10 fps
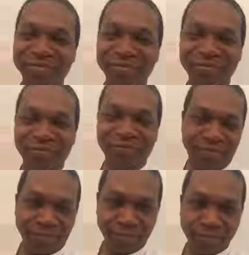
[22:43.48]
solar
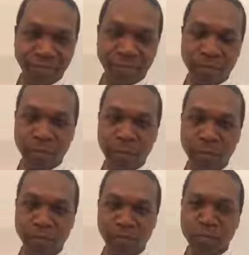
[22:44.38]
panel it would
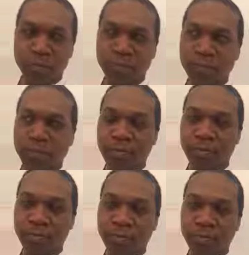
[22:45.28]
take to power even
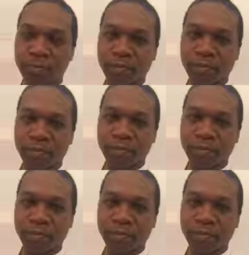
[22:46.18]
my house?